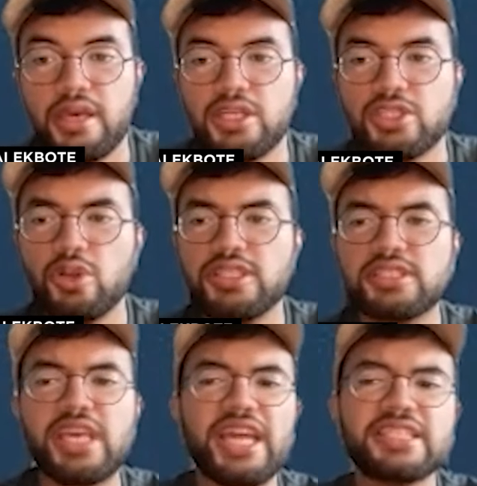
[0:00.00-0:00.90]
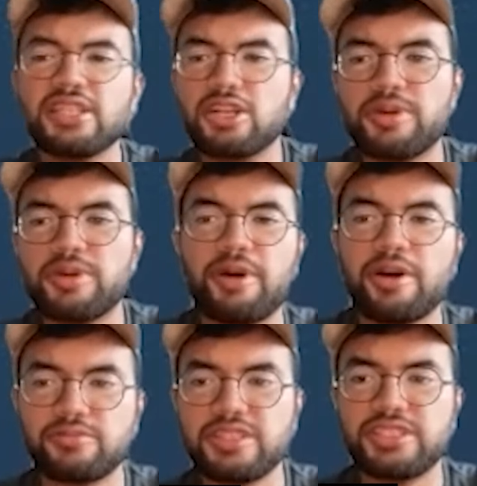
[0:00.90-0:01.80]
So let's get into a little bit
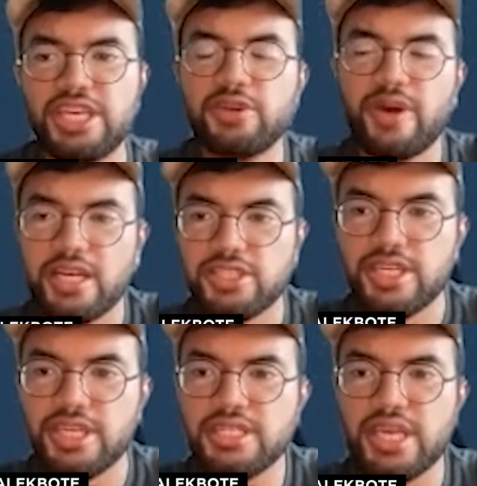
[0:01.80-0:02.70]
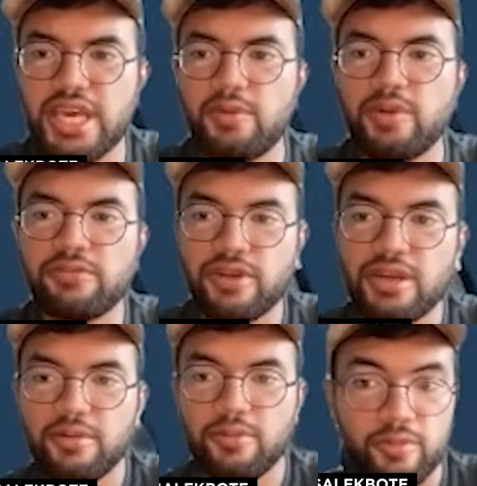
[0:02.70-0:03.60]
about what JQ actually is, and we
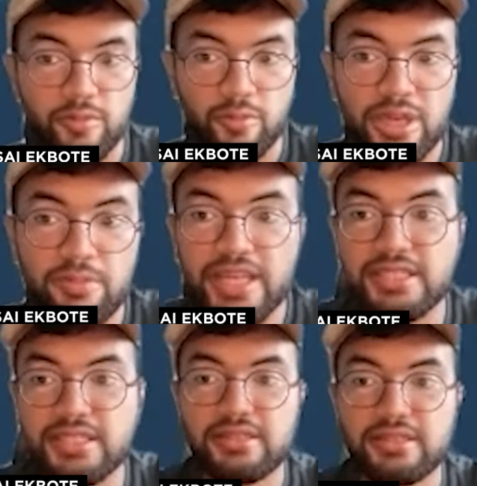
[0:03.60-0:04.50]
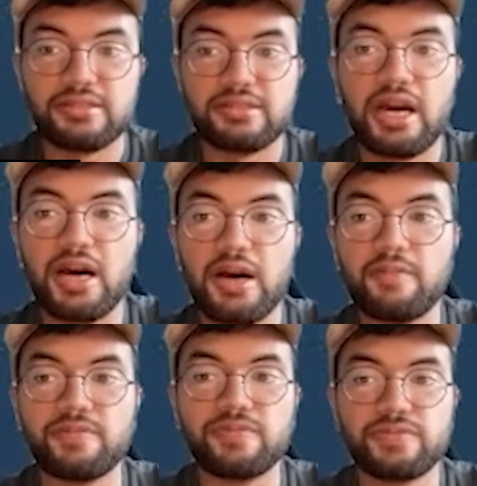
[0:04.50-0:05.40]
can best
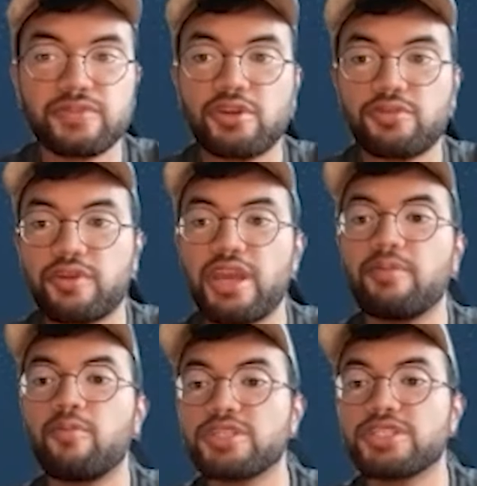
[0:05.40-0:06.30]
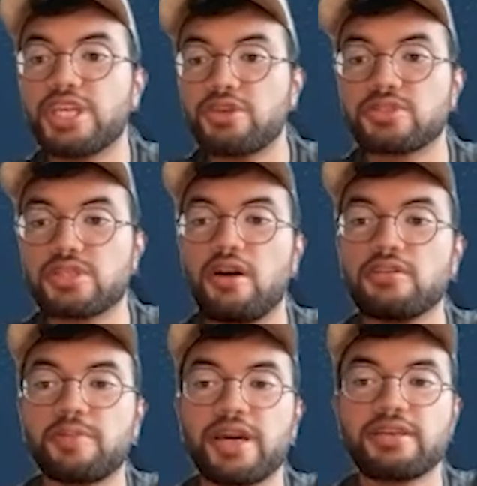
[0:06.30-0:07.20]
sort of frame what JQ
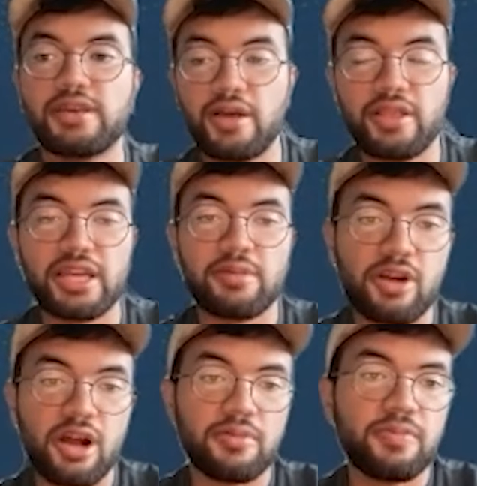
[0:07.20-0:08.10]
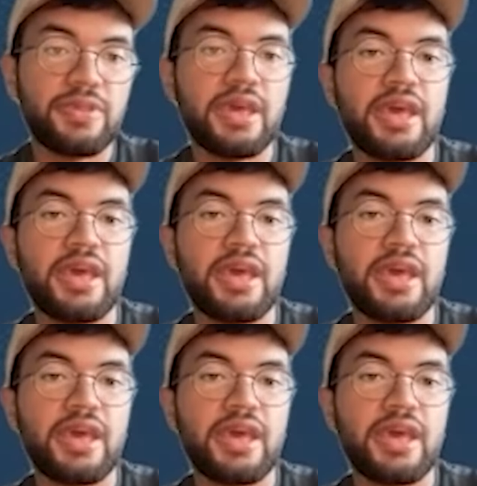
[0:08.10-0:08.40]
solves by outlining a problem.